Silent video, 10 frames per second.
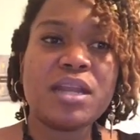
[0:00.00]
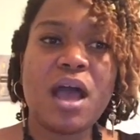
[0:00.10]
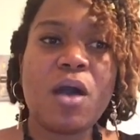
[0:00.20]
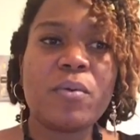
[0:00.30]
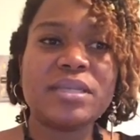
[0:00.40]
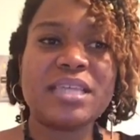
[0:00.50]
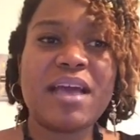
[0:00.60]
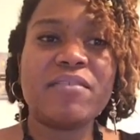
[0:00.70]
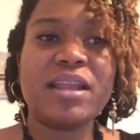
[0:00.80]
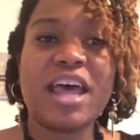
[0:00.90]
always
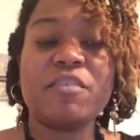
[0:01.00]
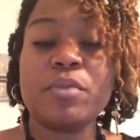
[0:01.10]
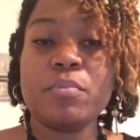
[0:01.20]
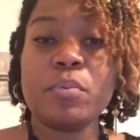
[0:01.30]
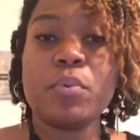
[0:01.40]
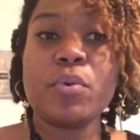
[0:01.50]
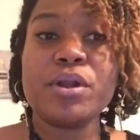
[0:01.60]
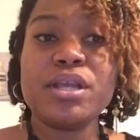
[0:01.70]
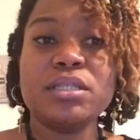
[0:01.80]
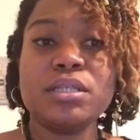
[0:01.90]
have a lot of people pouring
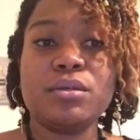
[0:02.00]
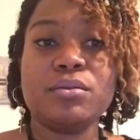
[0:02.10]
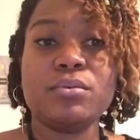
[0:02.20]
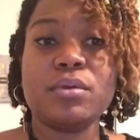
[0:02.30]
into you.